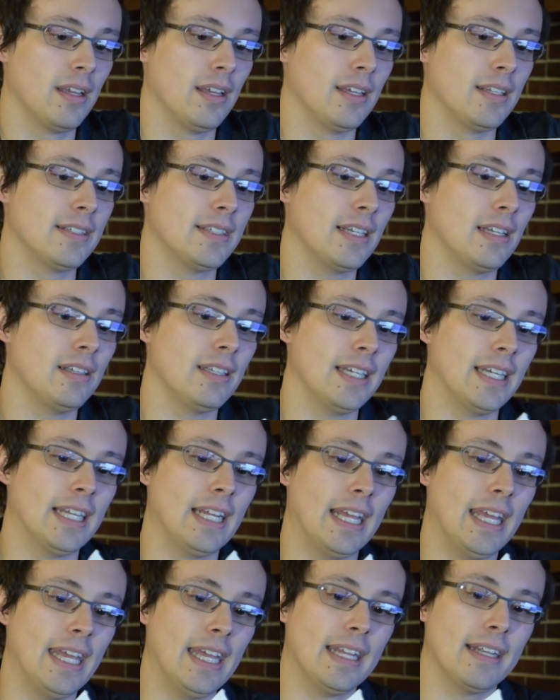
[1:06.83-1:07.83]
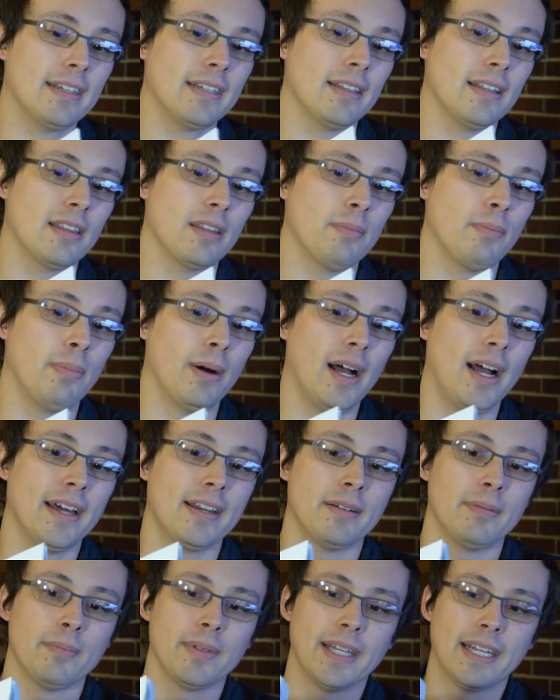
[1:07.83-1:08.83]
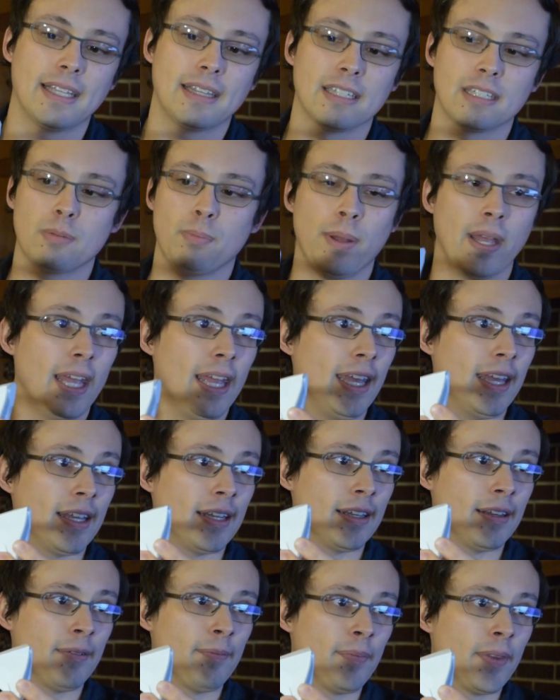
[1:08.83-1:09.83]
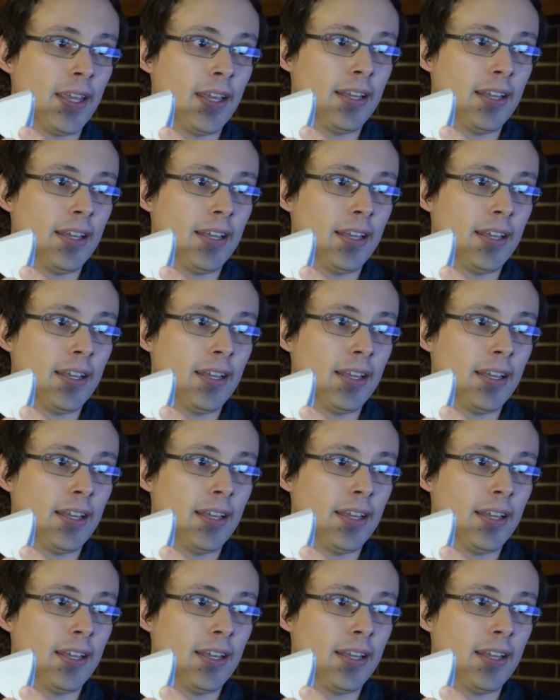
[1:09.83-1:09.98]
until it hit the bottom, like this pen